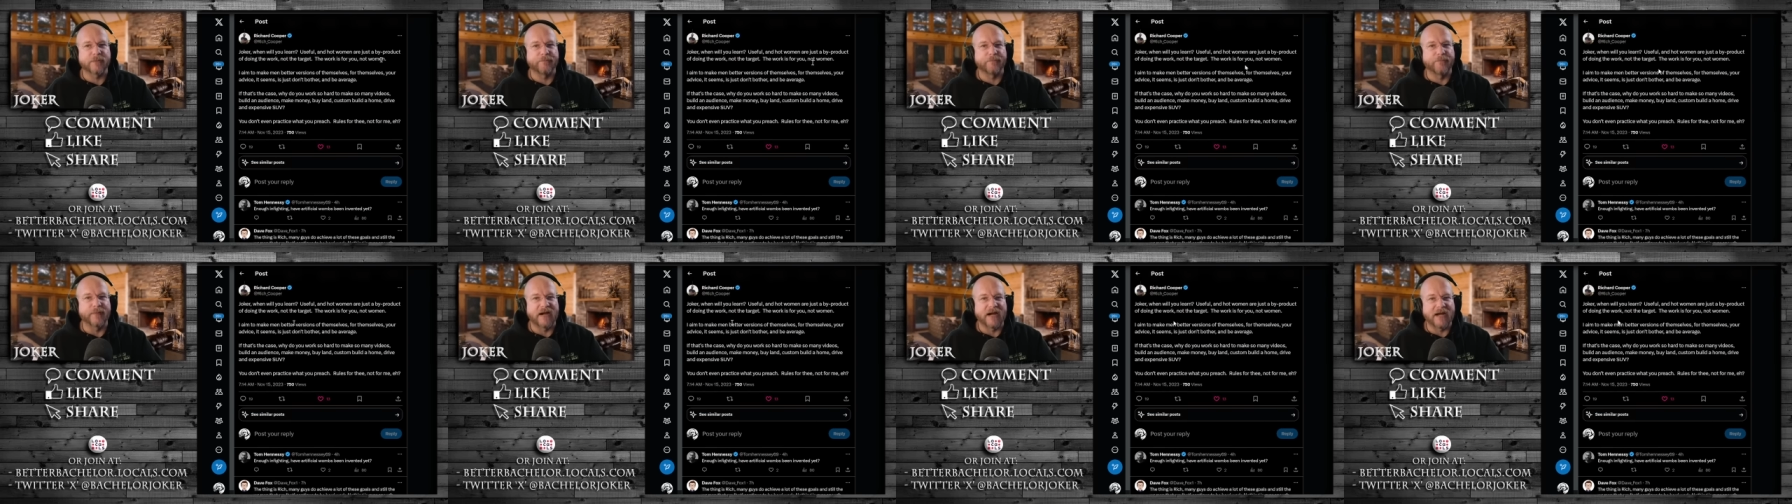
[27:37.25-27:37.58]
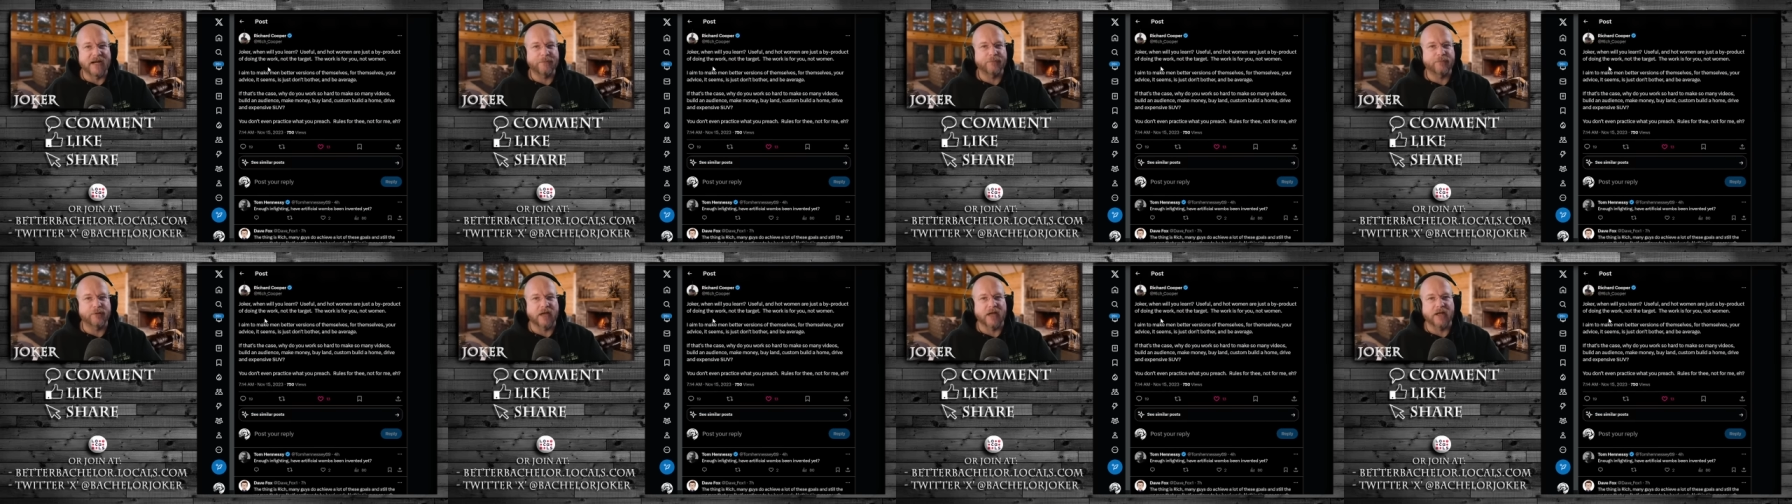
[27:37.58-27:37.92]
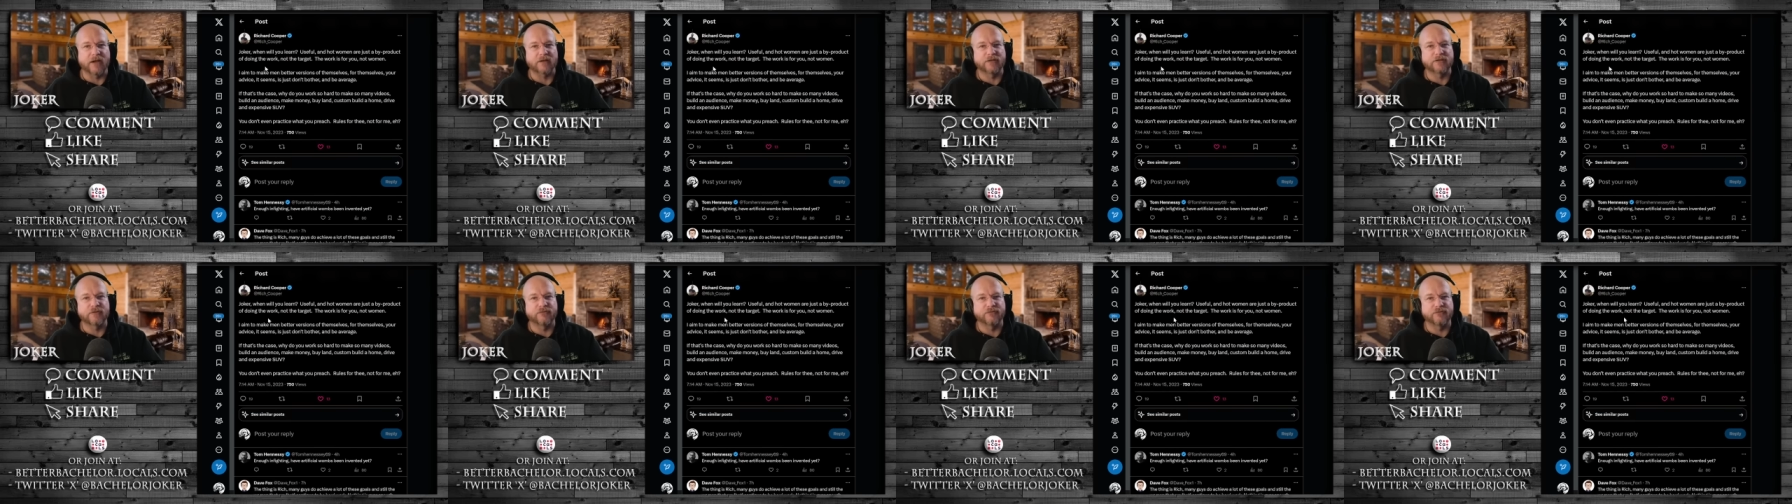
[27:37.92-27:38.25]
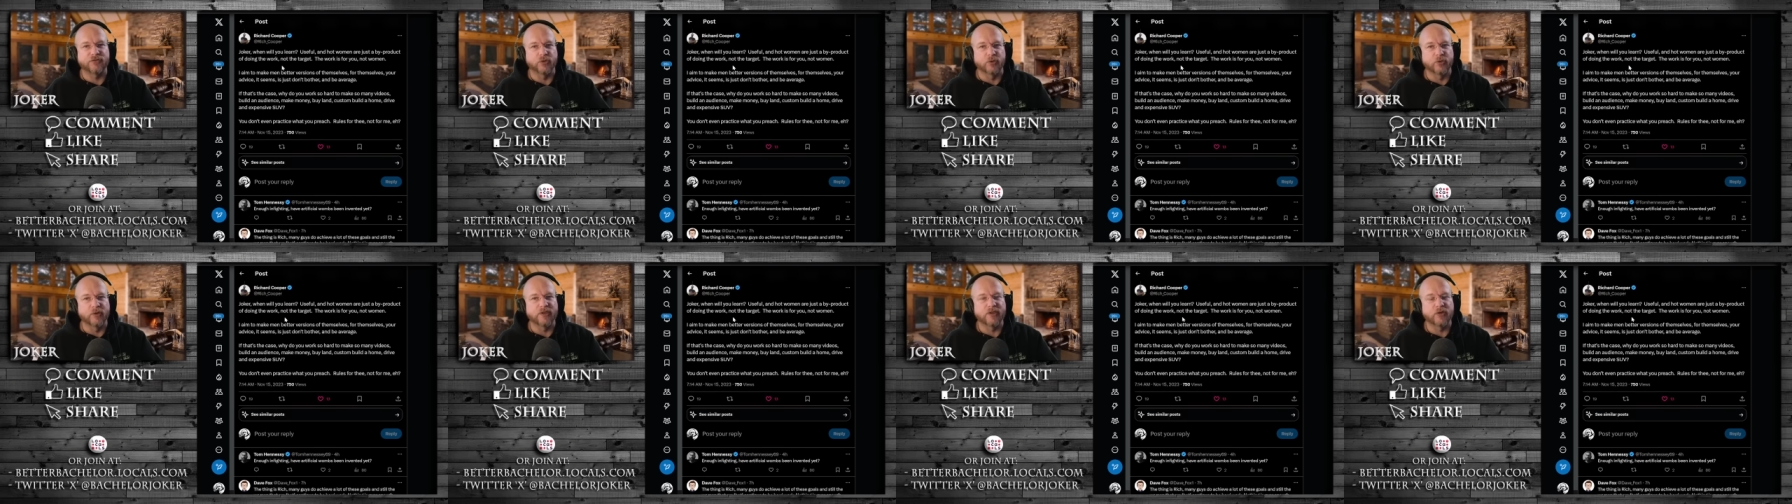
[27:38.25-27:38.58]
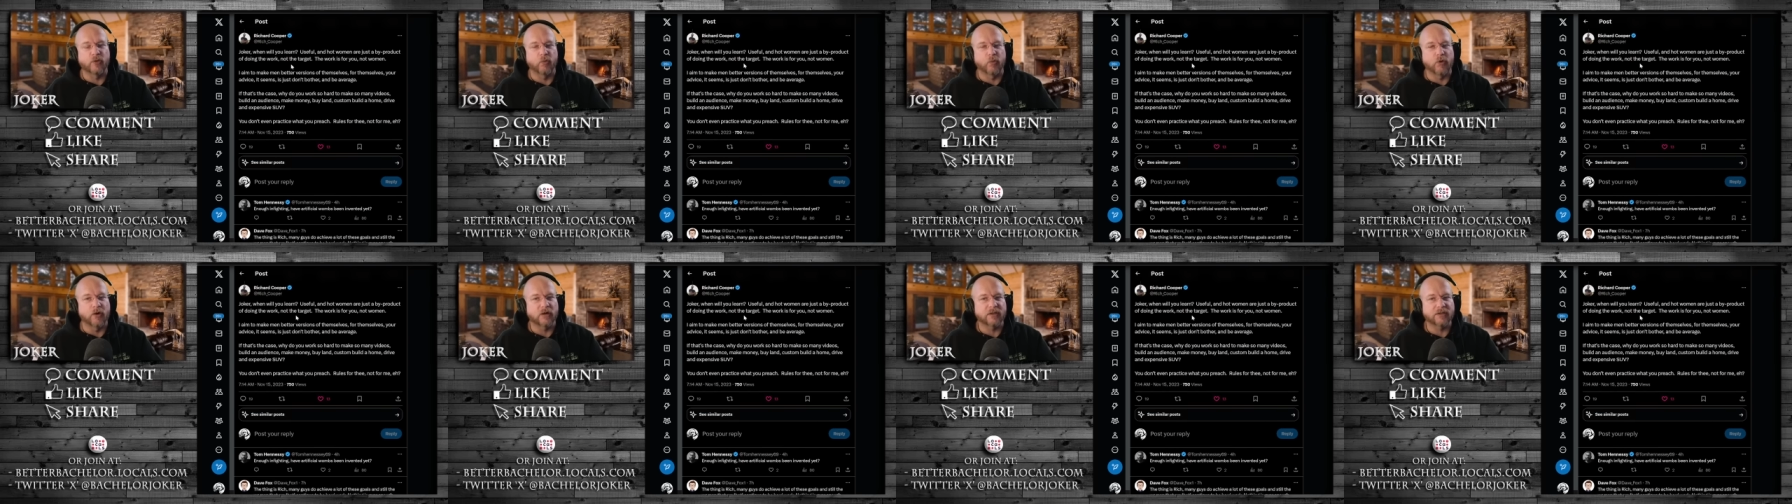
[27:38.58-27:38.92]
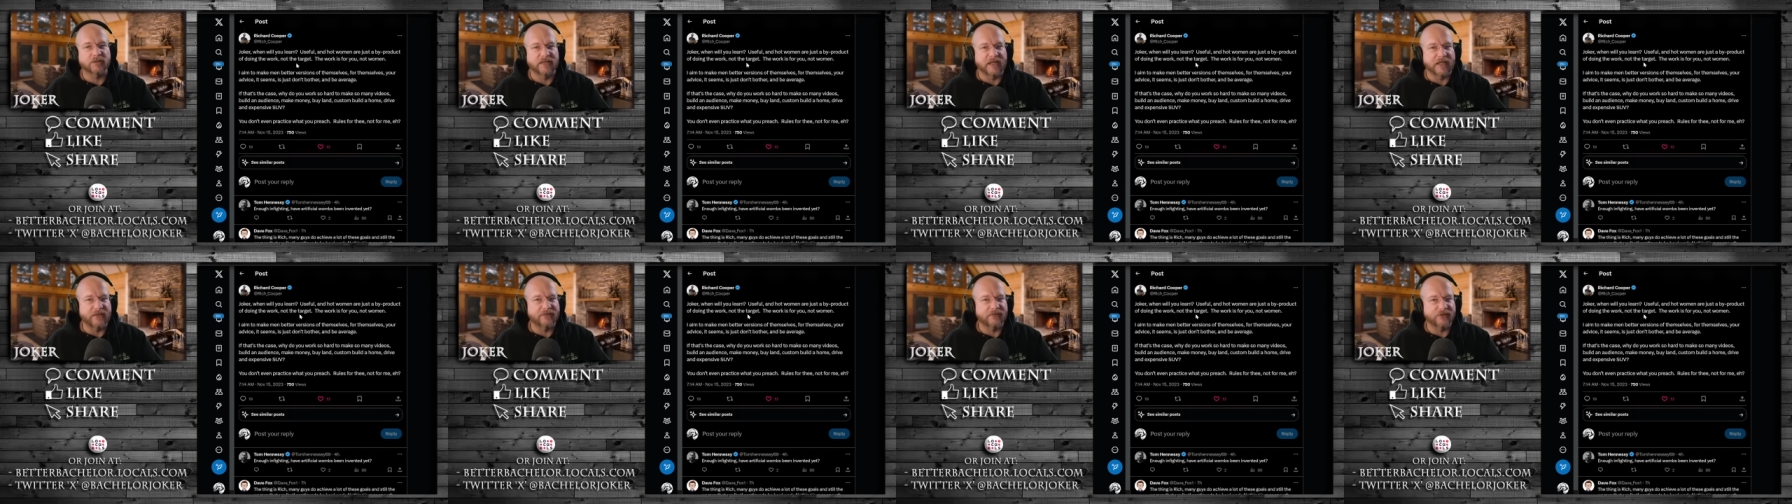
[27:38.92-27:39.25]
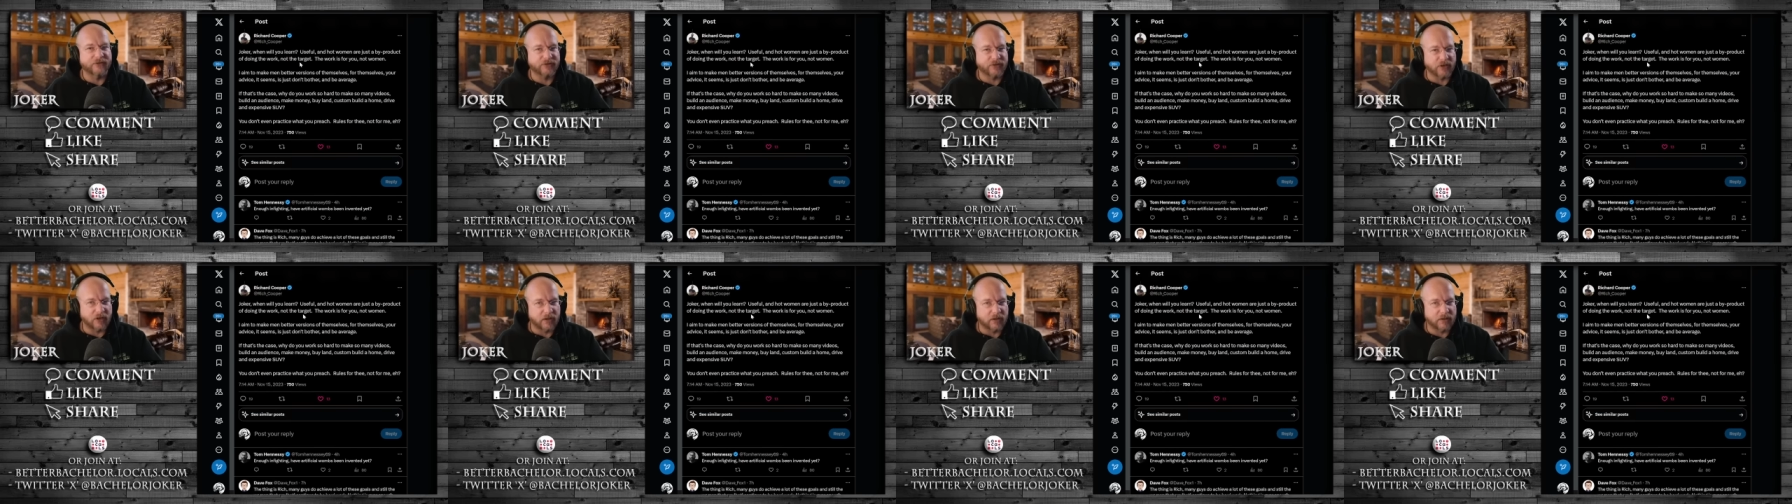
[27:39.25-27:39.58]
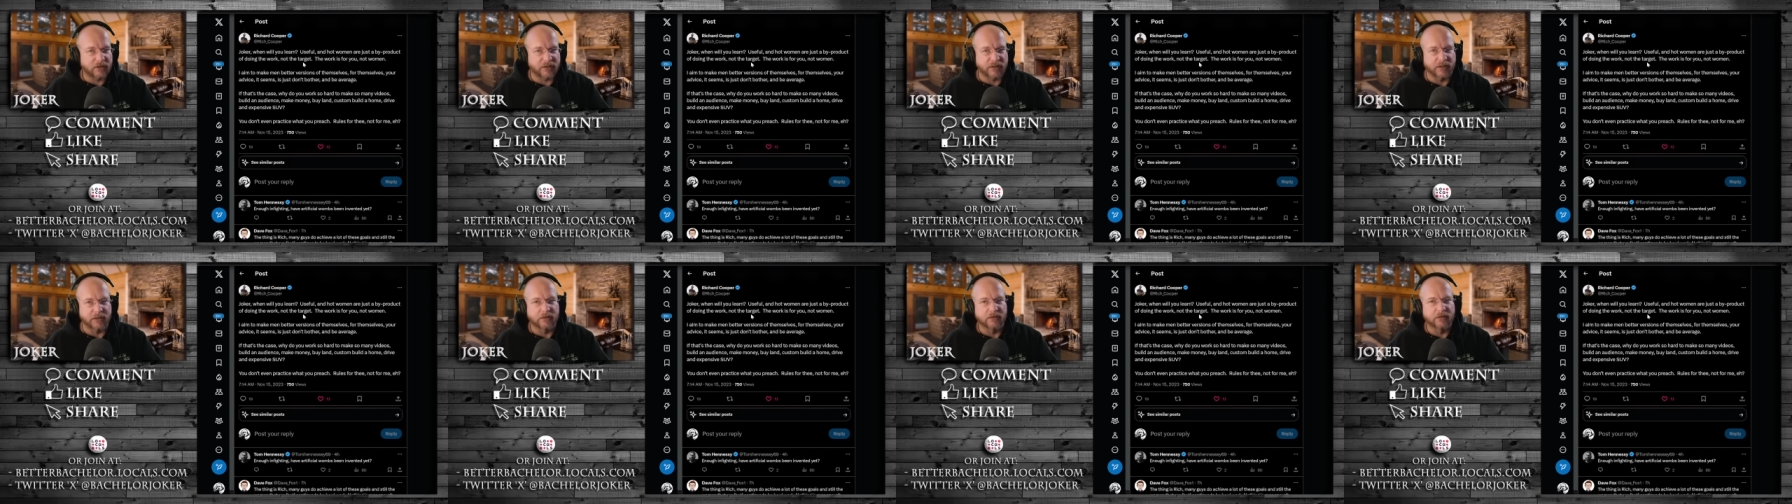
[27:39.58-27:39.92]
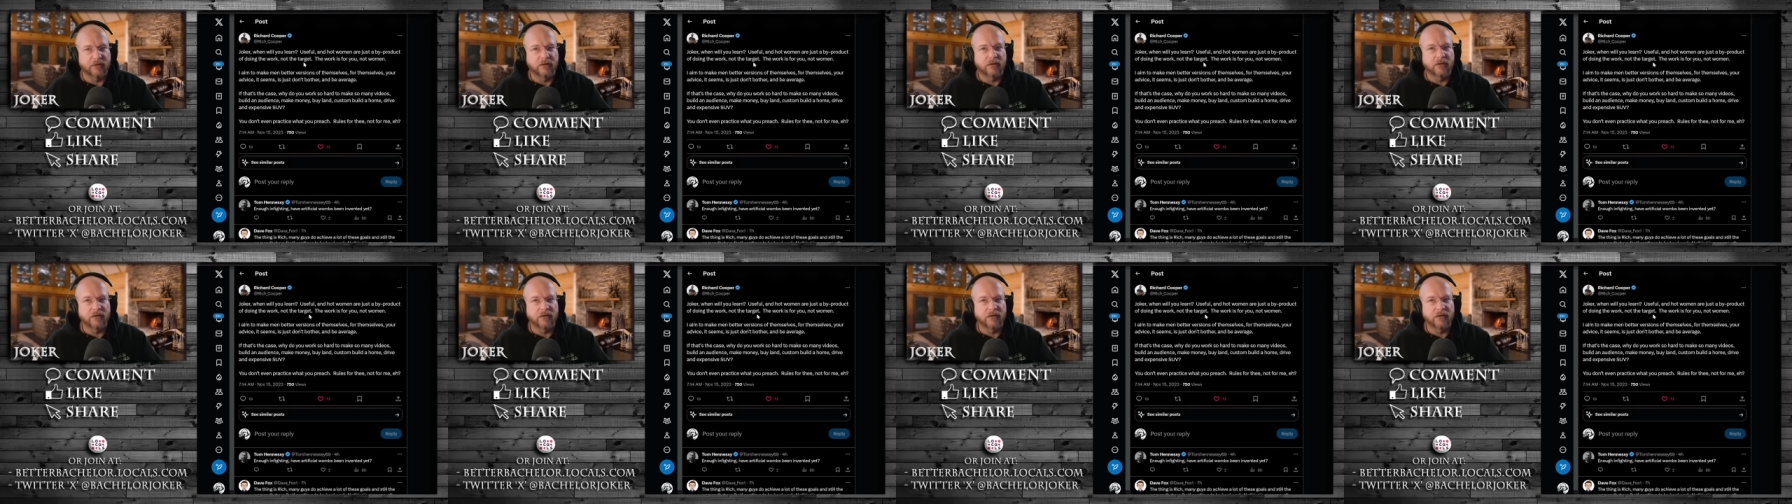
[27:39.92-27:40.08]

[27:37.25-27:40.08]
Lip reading: byproduct of doing the work, not the target.